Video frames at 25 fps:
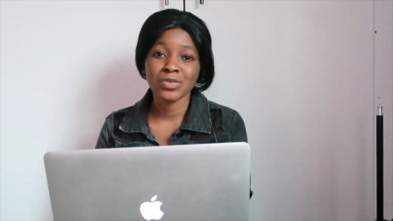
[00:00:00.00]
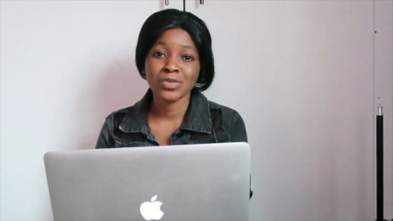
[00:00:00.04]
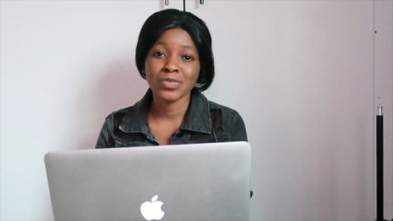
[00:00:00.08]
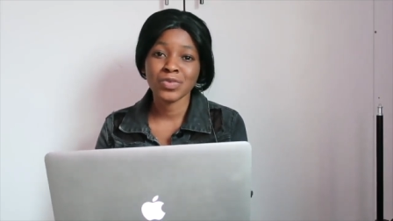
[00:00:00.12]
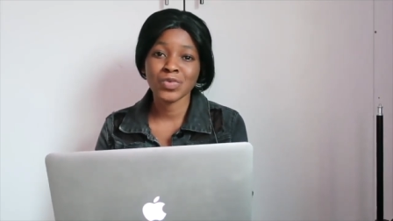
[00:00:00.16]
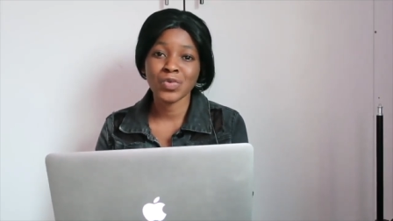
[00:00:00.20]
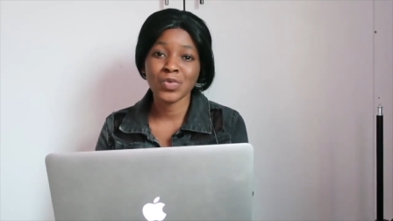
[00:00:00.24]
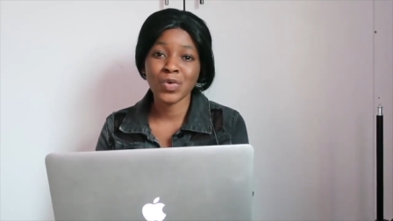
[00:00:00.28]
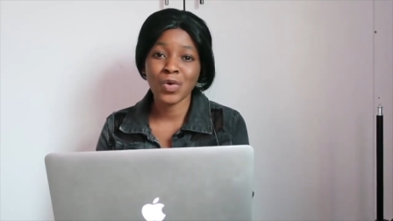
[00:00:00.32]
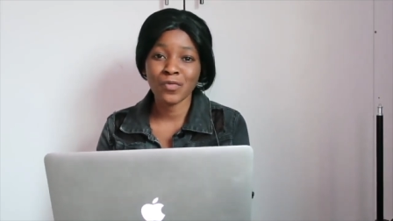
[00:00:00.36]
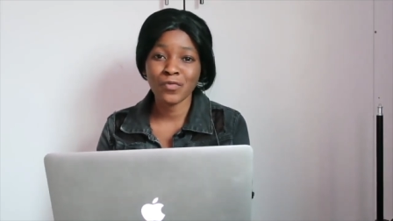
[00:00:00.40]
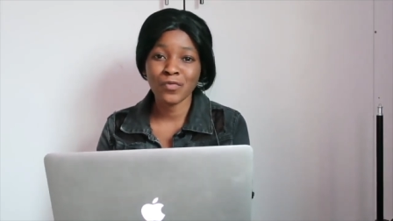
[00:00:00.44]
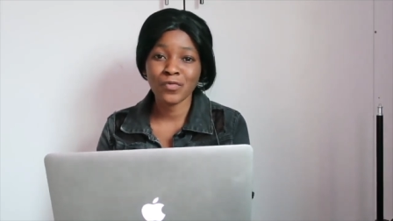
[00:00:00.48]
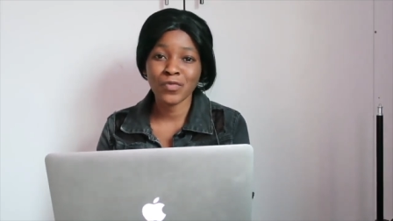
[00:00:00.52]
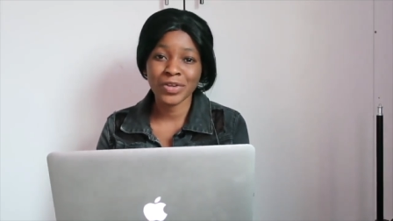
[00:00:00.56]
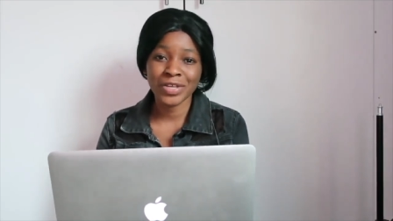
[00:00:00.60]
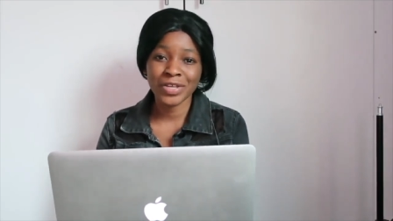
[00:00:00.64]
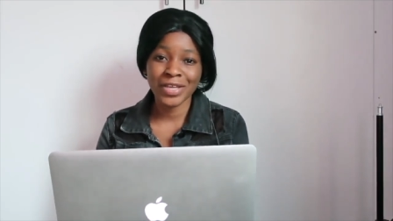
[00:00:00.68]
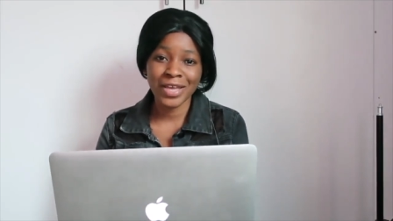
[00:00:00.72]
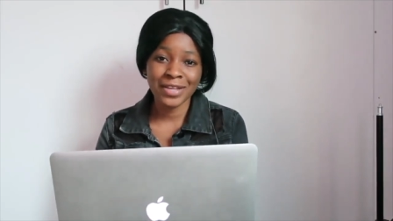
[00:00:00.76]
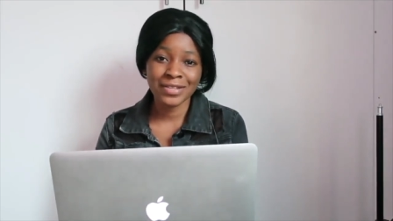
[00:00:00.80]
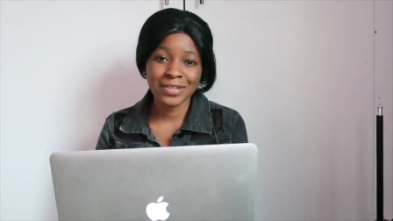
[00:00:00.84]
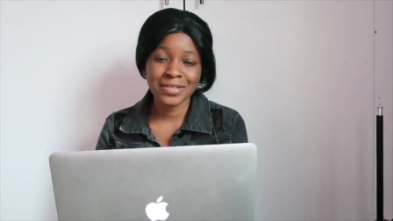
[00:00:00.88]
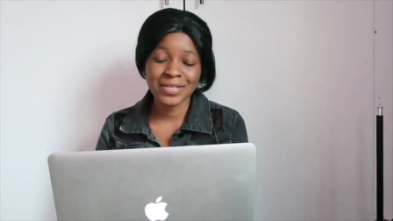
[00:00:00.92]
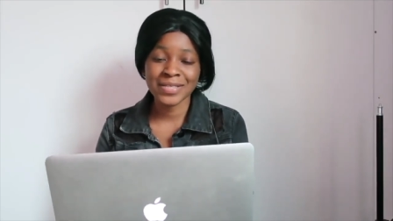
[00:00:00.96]
do not
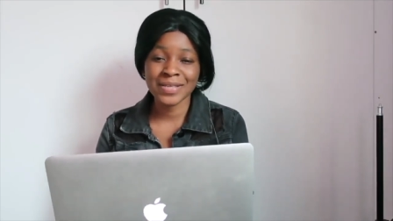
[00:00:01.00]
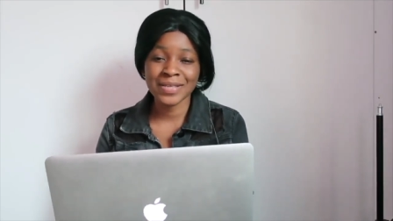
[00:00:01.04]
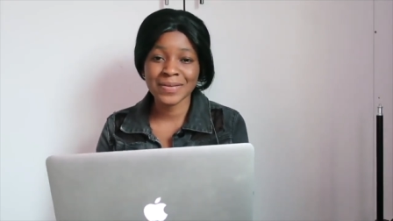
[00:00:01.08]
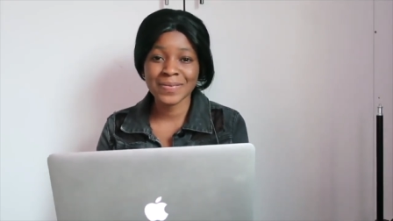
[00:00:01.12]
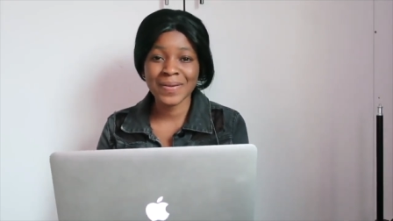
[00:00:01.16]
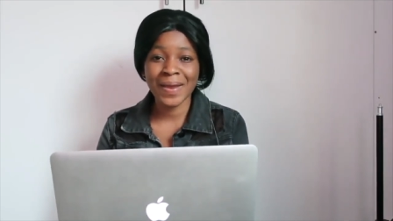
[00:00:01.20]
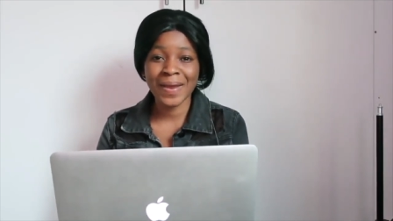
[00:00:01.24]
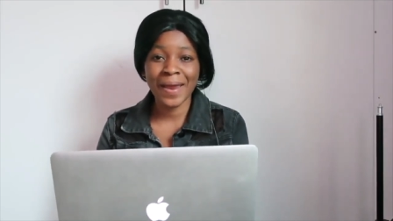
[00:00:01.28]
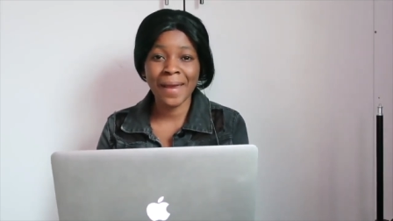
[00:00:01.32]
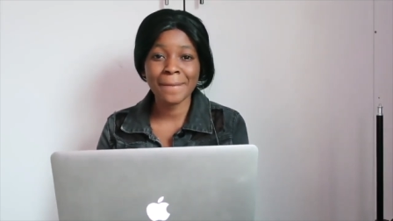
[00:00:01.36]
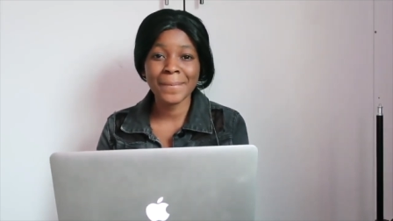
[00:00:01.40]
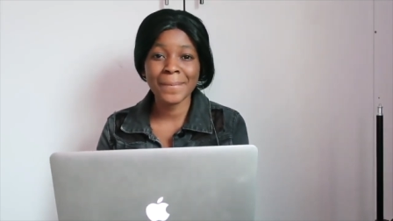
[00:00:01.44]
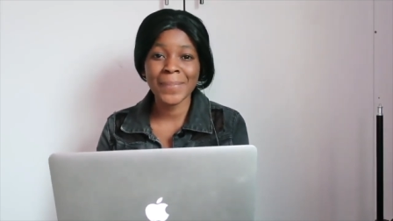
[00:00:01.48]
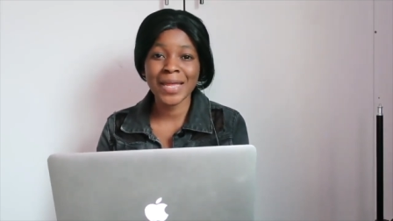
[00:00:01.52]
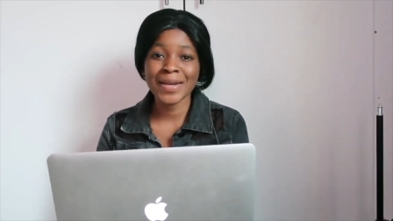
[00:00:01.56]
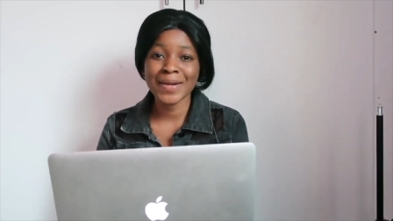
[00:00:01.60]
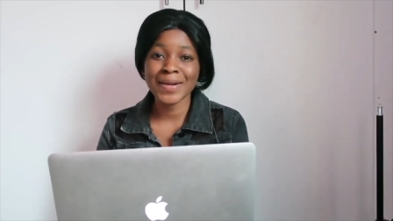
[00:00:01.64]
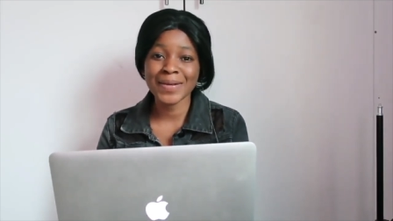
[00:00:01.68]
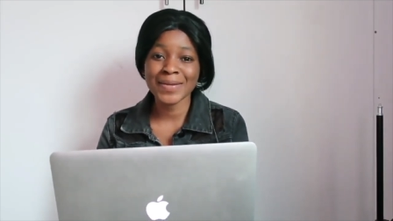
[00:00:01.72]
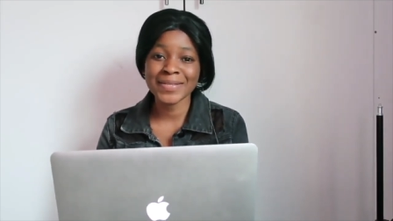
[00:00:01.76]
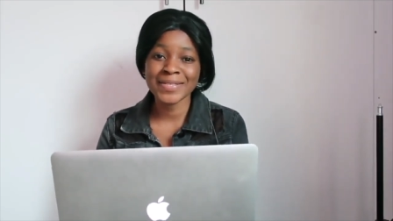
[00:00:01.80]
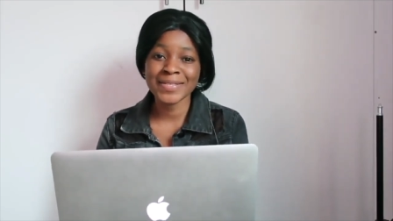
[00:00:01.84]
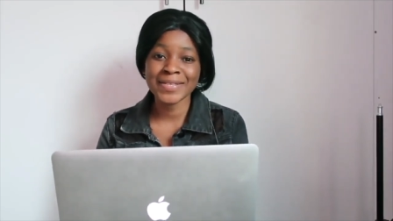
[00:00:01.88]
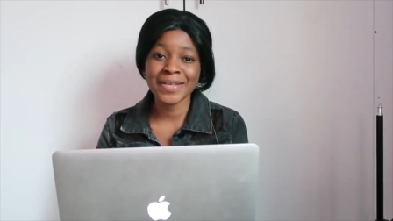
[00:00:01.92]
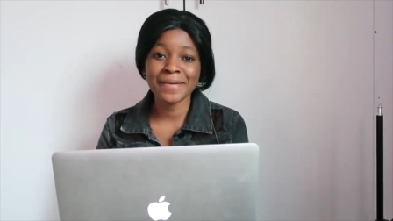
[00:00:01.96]
forget to subscribe, and
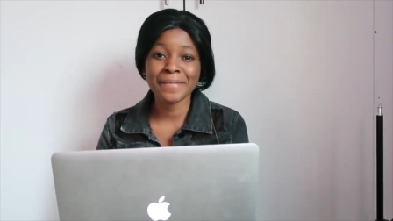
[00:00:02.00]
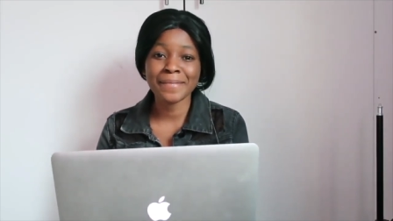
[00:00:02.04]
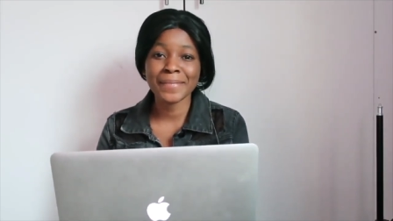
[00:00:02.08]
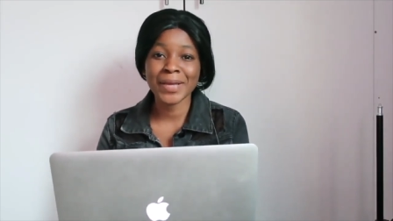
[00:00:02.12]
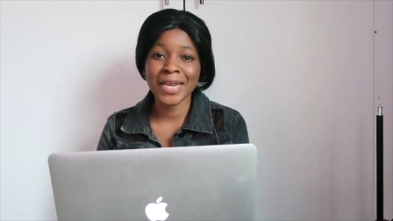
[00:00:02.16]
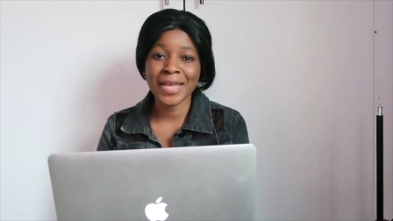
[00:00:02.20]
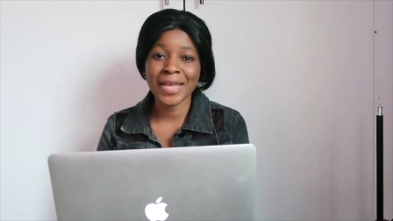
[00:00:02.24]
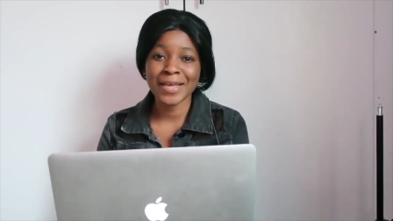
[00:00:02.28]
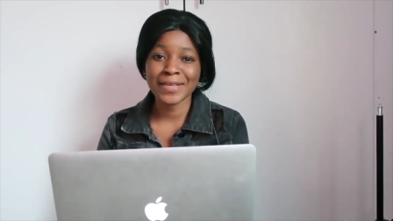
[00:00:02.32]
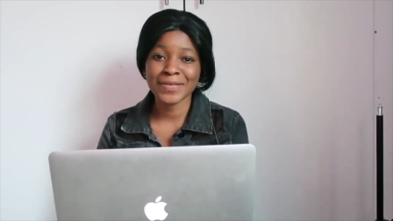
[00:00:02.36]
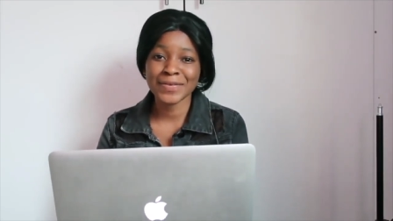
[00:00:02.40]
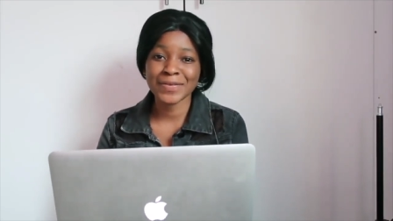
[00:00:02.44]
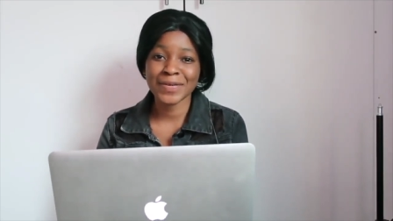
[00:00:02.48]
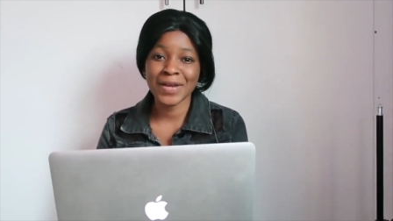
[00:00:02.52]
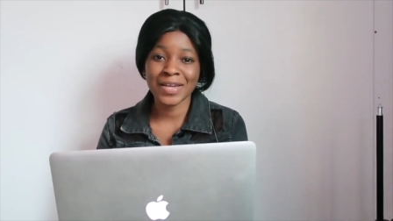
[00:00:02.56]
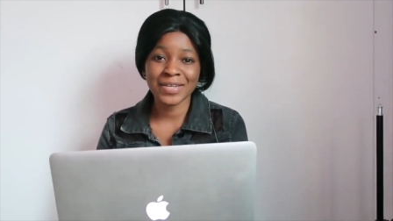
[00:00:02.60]
I'll see you in my next